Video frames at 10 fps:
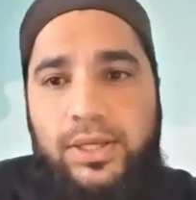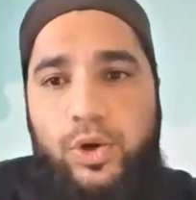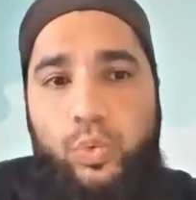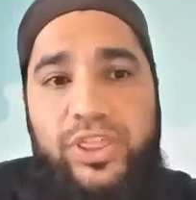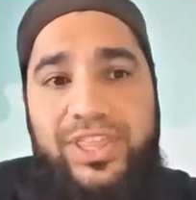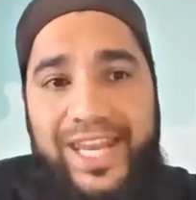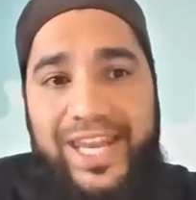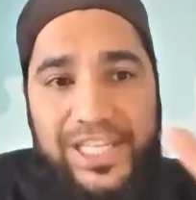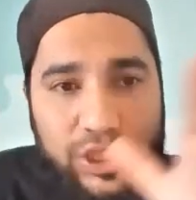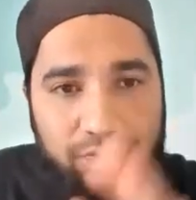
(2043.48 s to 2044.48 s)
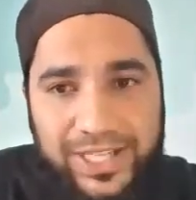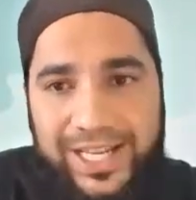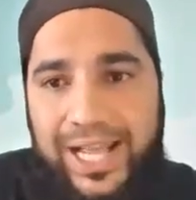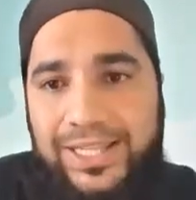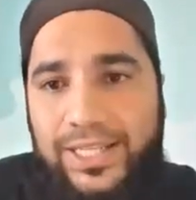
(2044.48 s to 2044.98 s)
with the rest of the
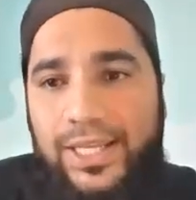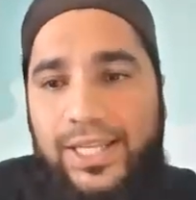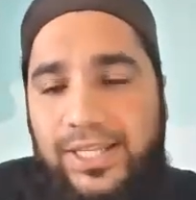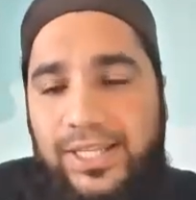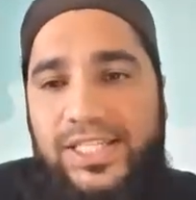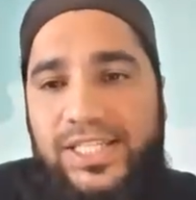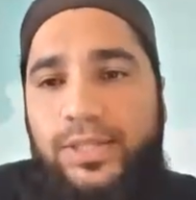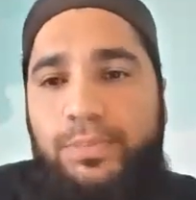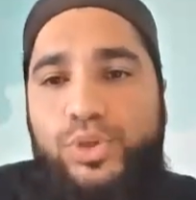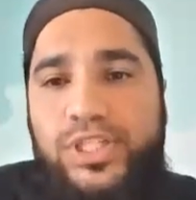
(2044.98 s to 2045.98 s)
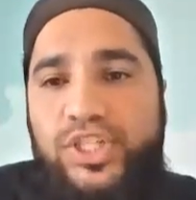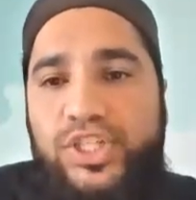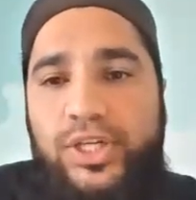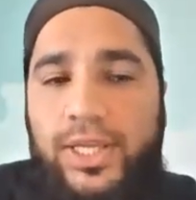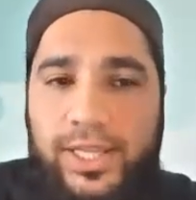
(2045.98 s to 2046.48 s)
country that's the procedure,
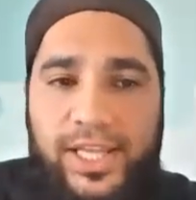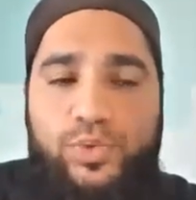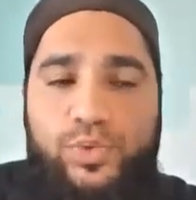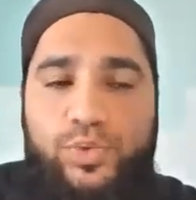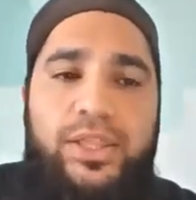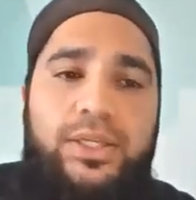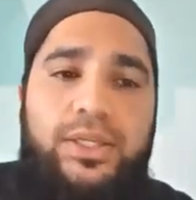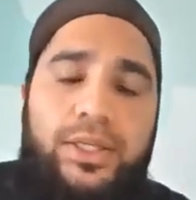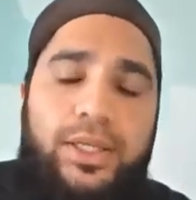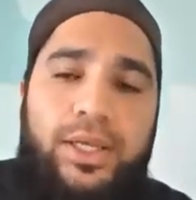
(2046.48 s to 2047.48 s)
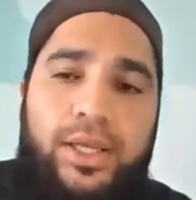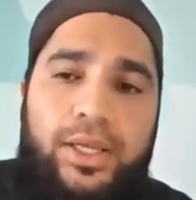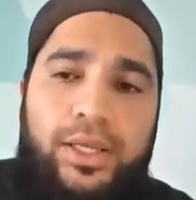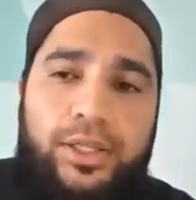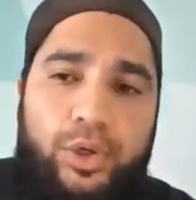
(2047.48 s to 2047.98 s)
that's why the
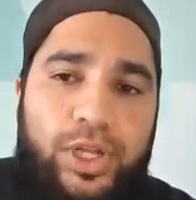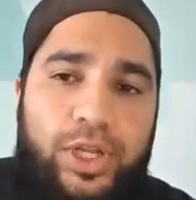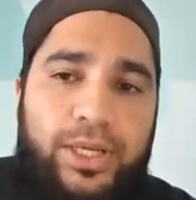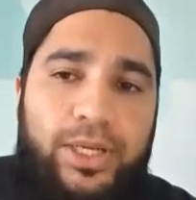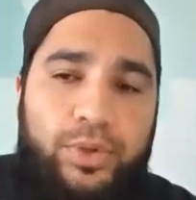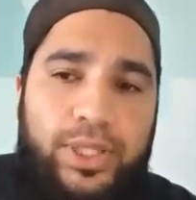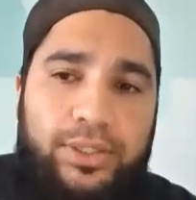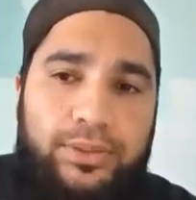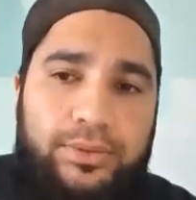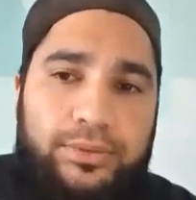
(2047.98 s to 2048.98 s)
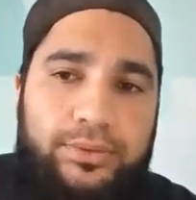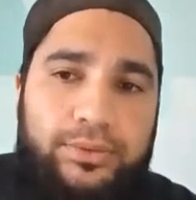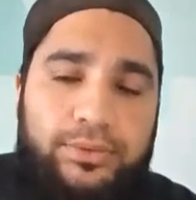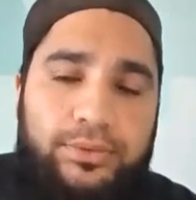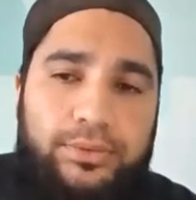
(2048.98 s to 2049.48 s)
ulama go with it.